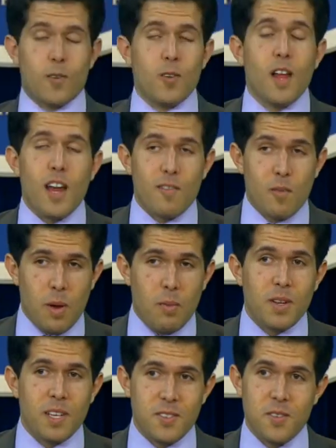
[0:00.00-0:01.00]
are a lot of
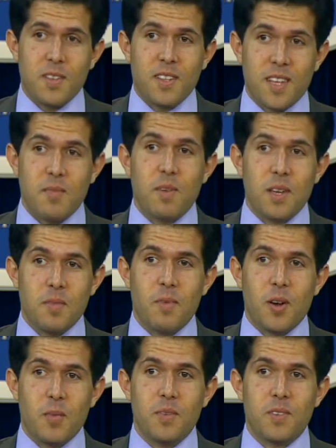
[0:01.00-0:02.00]
Republicans who think they'd be in a
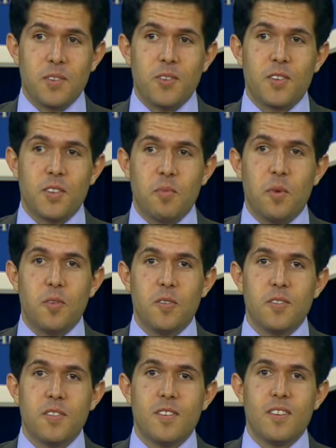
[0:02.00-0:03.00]
better position in the
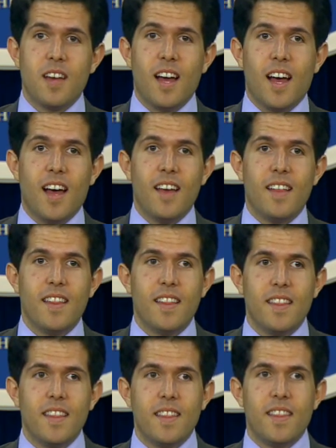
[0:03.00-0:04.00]
polls.
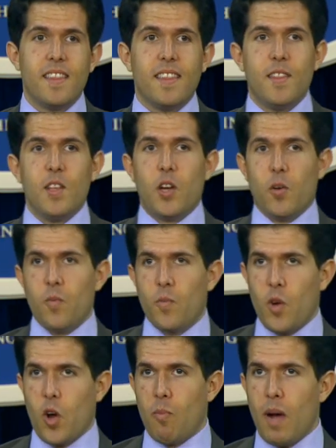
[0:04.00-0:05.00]
You know,
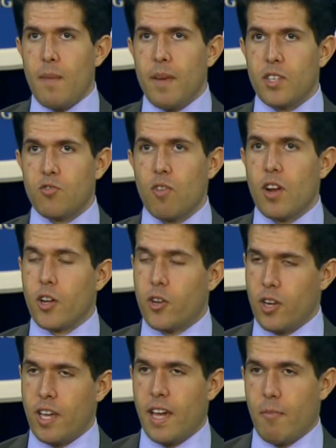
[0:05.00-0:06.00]
Obama has run a
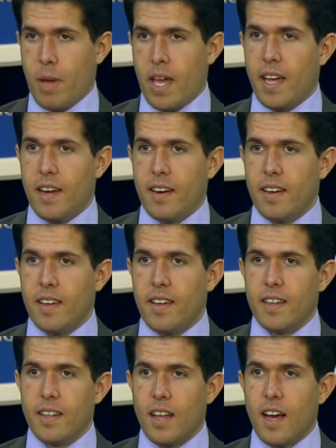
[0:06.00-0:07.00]
good campaign in
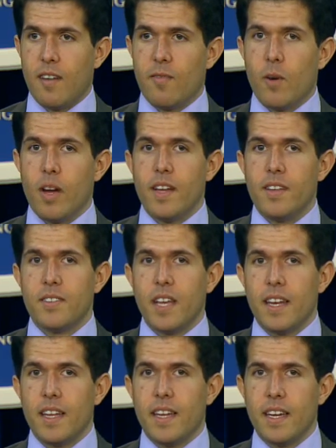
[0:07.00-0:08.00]
a lot of ways,
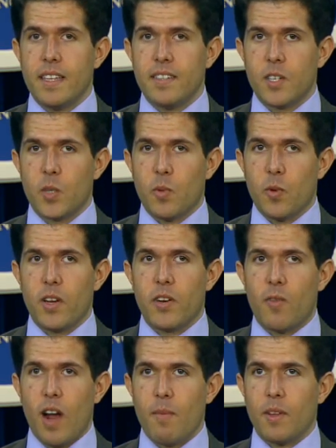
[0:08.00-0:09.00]
and he has exploited
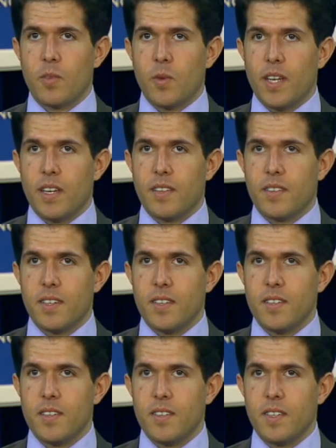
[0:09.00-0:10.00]
Romney's
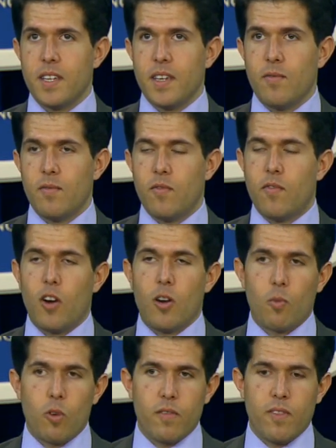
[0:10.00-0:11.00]
weaknesses far
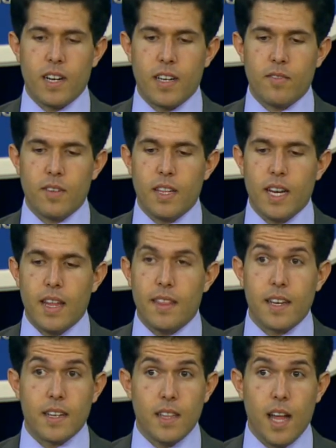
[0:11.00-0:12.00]
more effectively than I
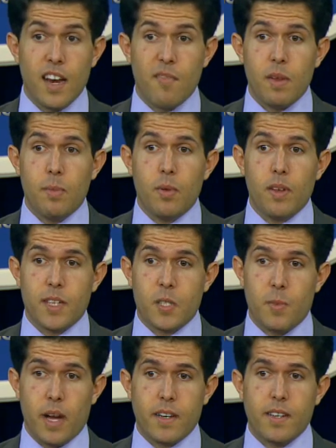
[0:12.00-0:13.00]
think a lot of people
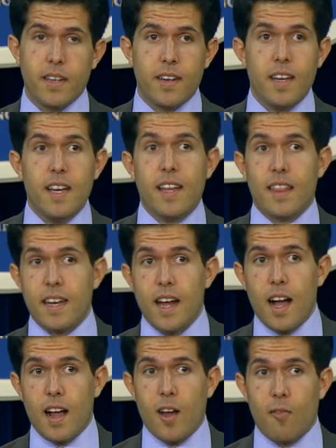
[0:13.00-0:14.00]
expected. The
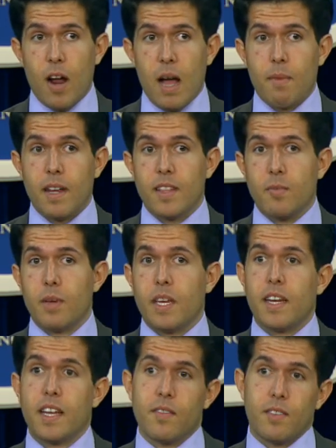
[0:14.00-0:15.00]
knock on Romney at the
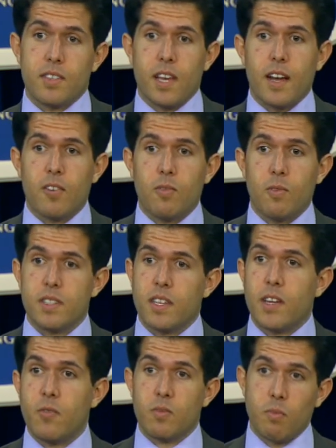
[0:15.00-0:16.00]
beginning of the cycle was that
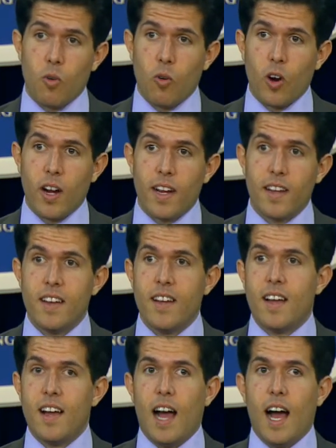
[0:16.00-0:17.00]
he was boring.
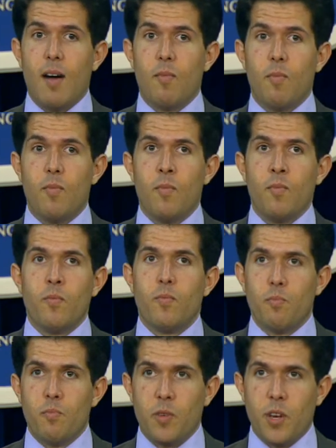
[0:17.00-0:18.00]

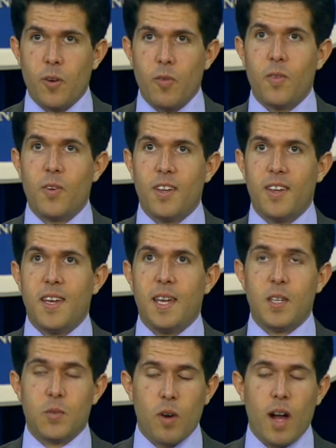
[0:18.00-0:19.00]
You know,
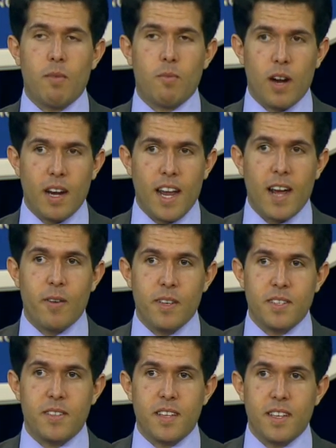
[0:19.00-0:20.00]
his problem right now
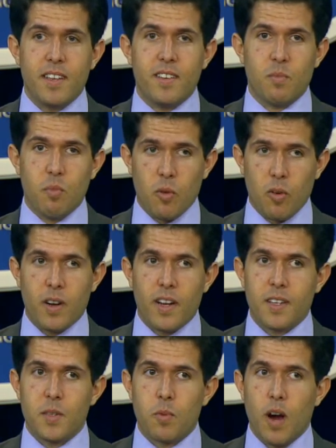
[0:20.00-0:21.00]
isn't that he's boring.
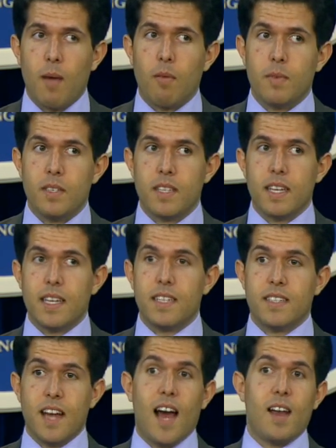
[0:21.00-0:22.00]
His problem is that he's
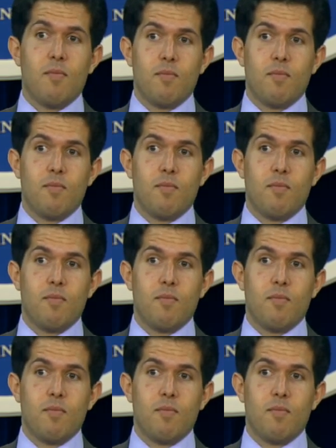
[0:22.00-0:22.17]
not